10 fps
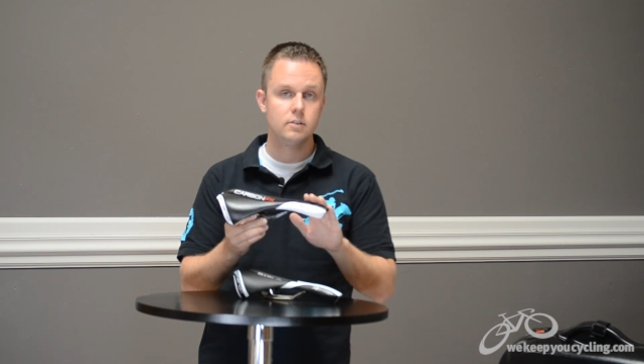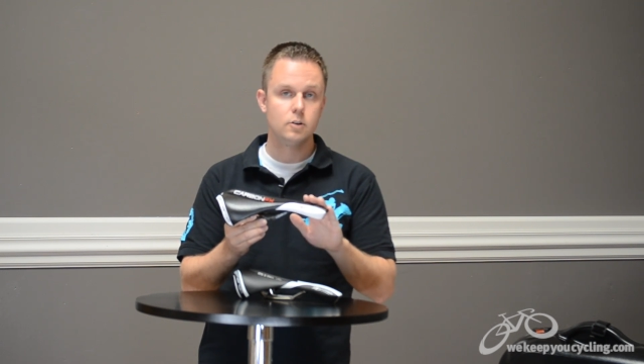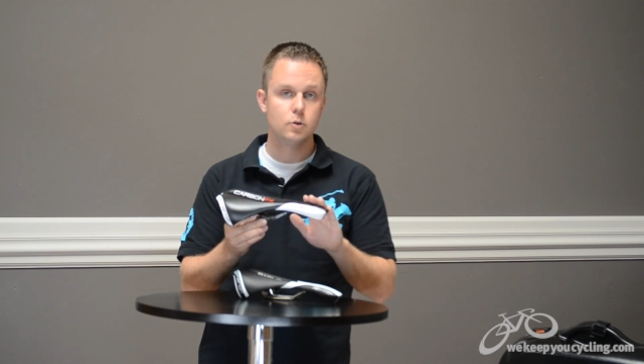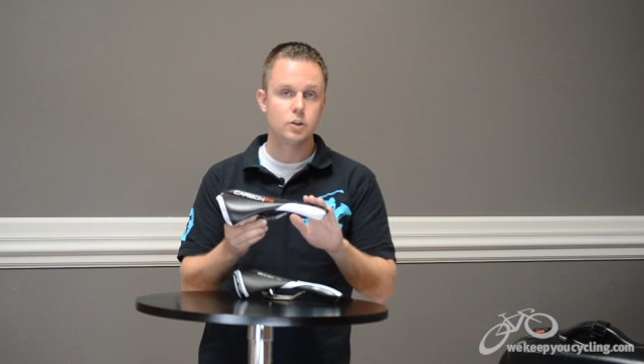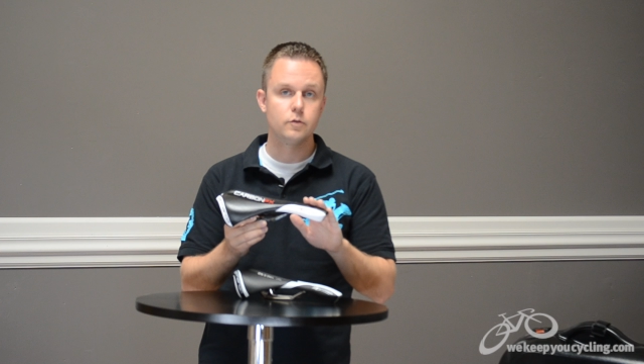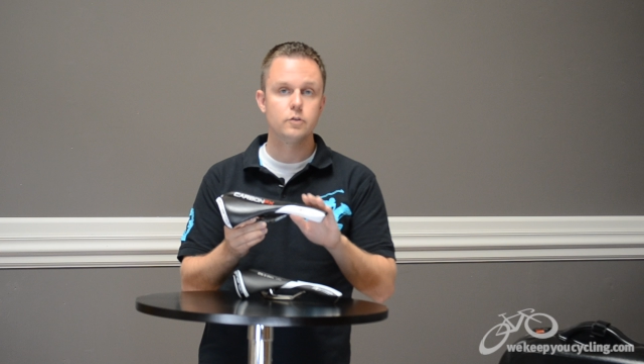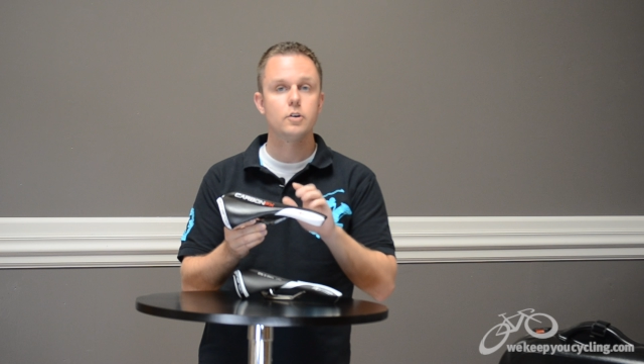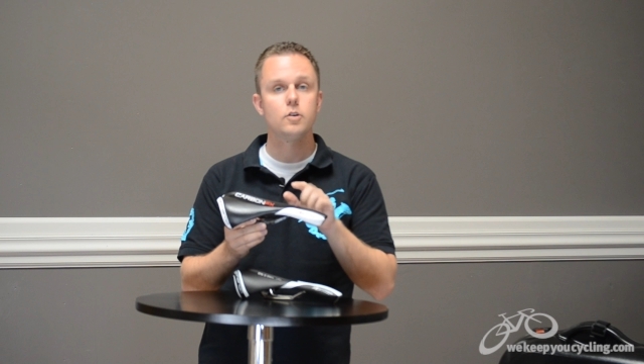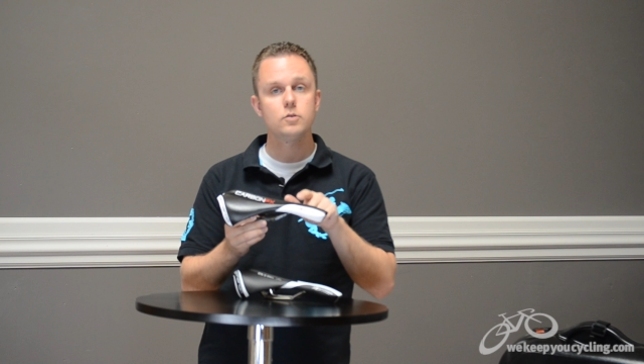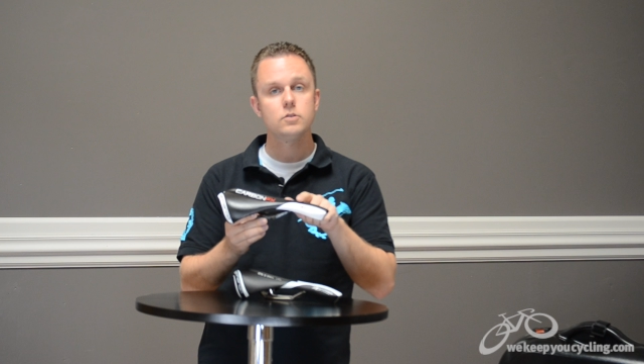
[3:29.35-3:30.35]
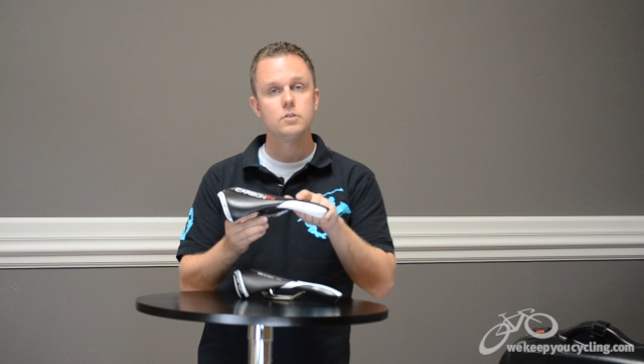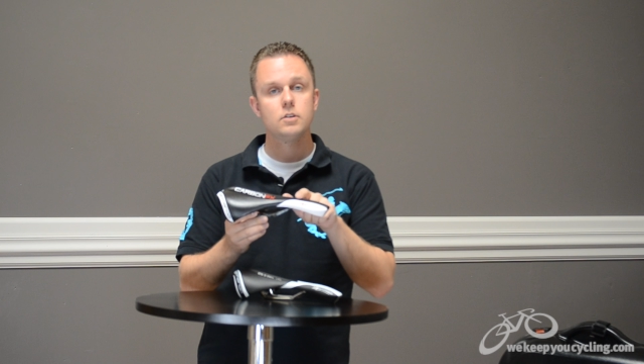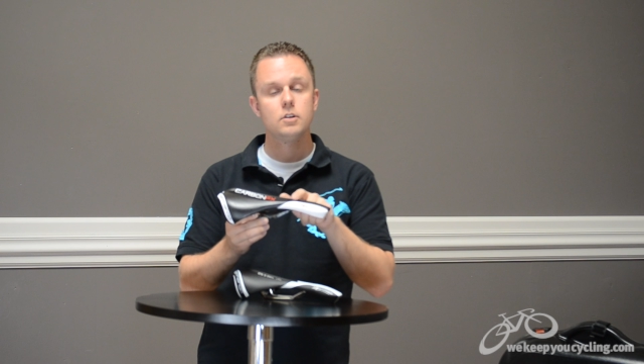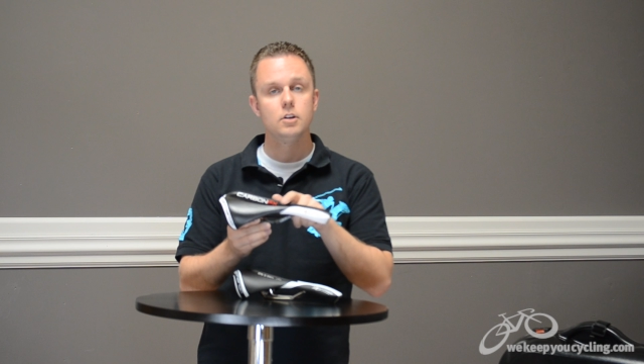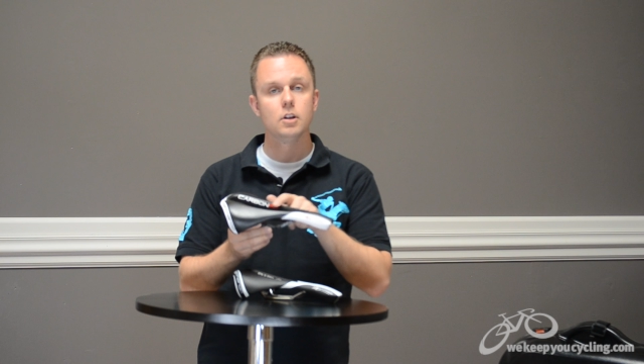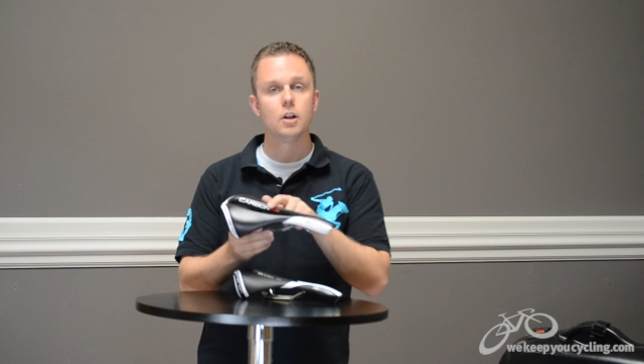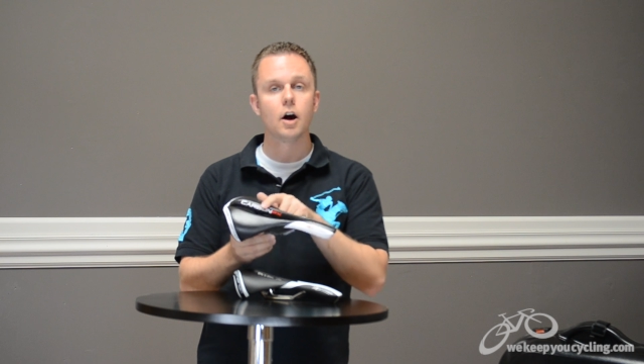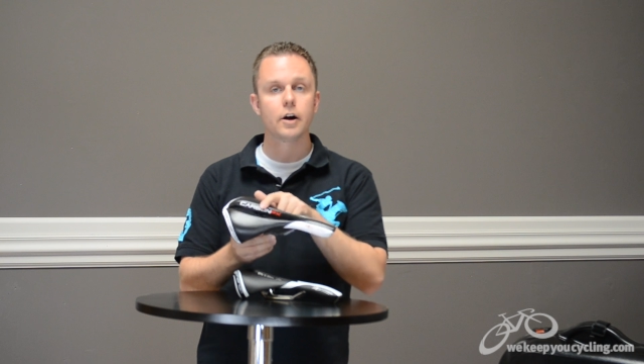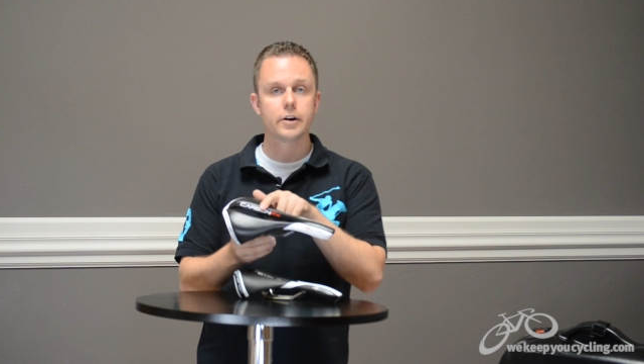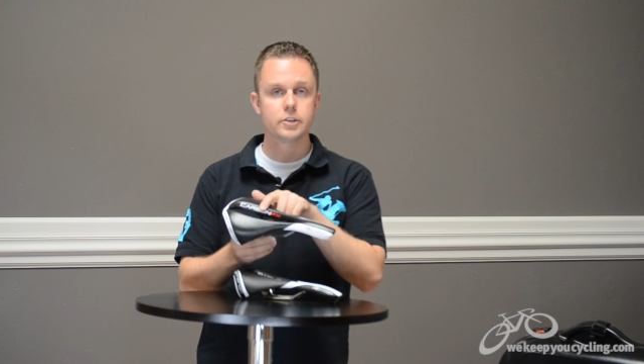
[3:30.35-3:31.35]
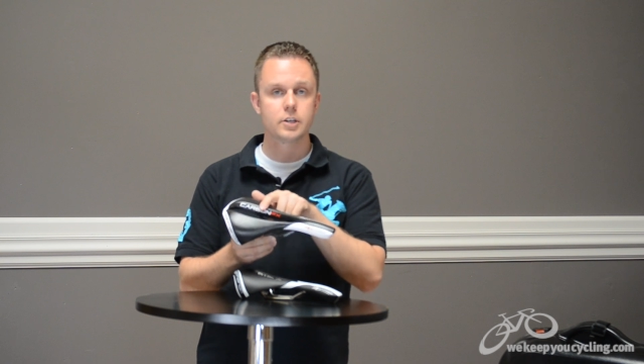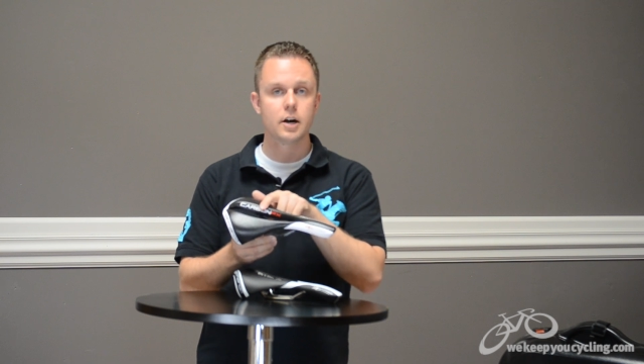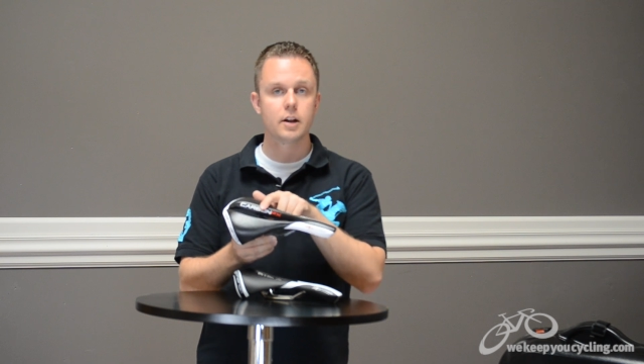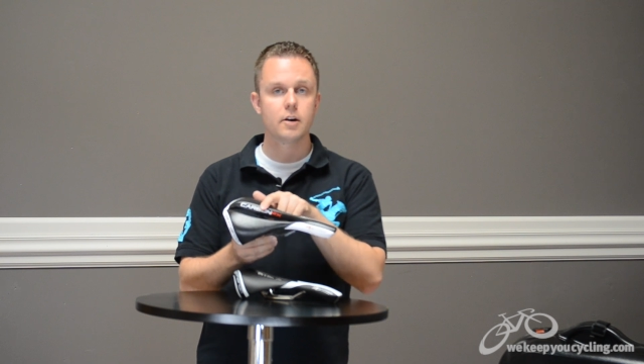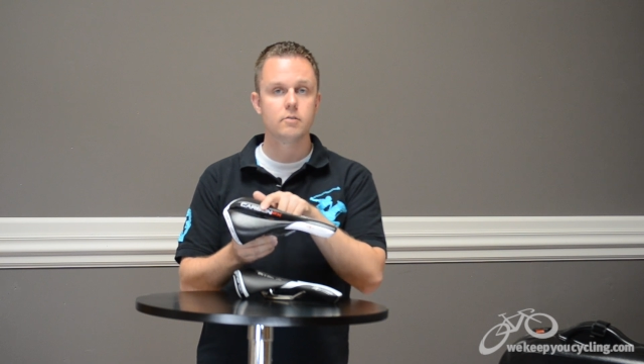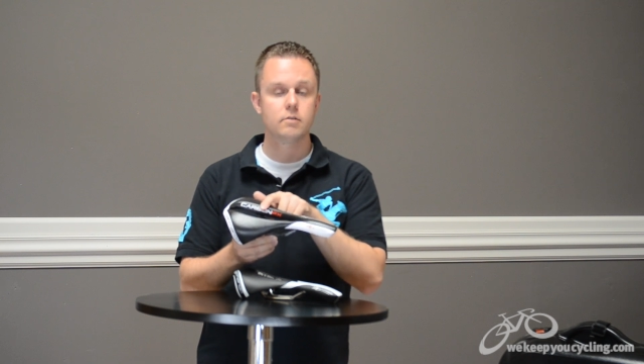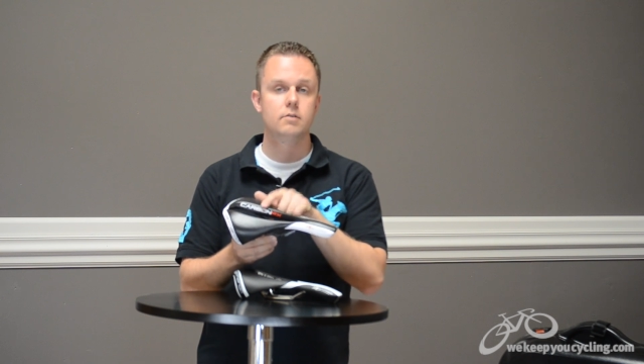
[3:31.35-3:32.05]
No shuffle nose, large cutout,